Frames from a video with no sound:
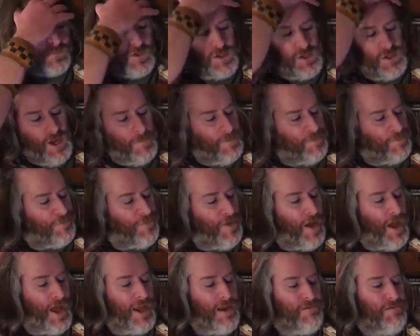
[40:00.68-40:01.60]
Number
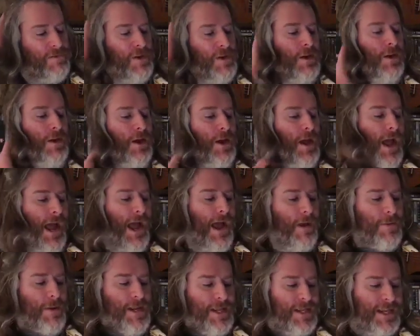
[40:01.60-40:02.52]
5.
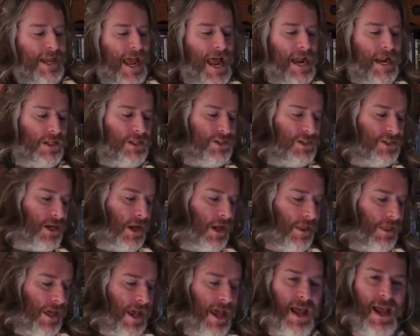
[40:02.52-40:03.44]
How many gallons are
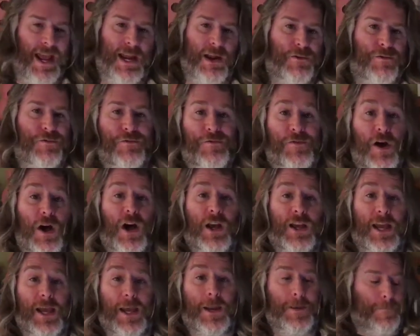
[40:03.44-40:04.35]
there in a
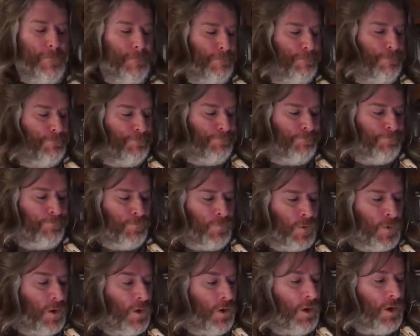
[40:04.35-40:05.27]
firkin?
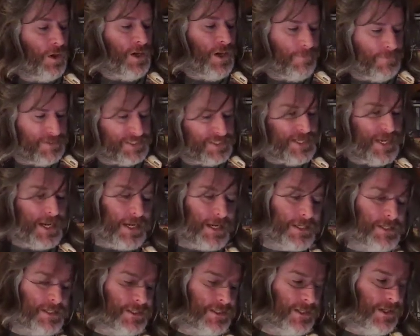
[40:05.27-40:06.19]
Number
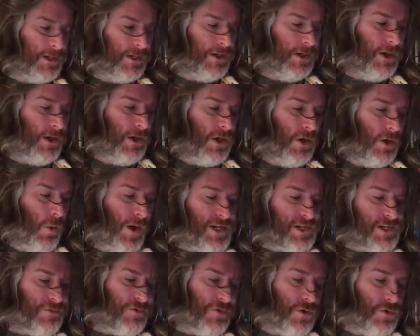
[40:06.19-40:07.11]
6.
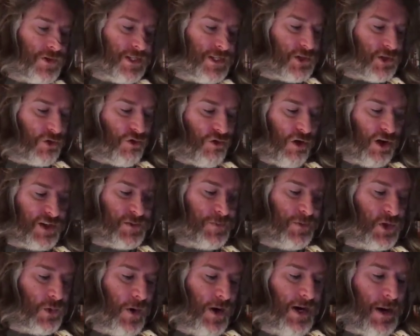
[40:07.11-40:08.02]
Which fruit is a cross
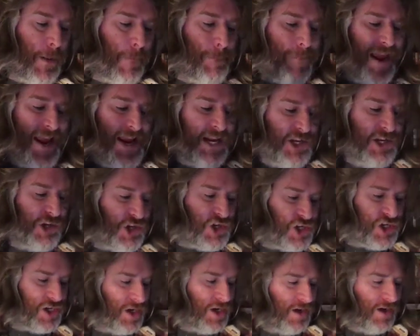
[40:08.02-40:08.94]
between a
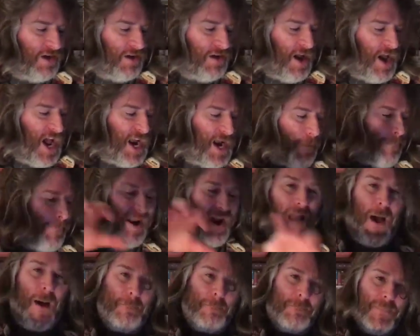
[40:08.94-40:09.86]
peach and a
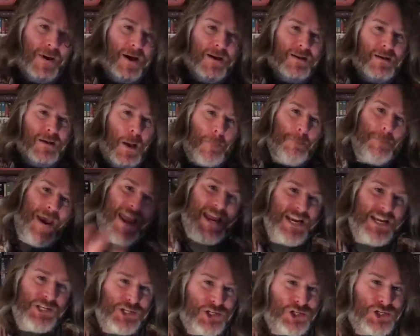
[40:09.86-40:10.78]
plum? A
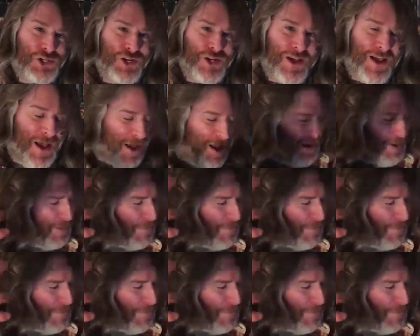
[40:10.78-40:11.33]
peach and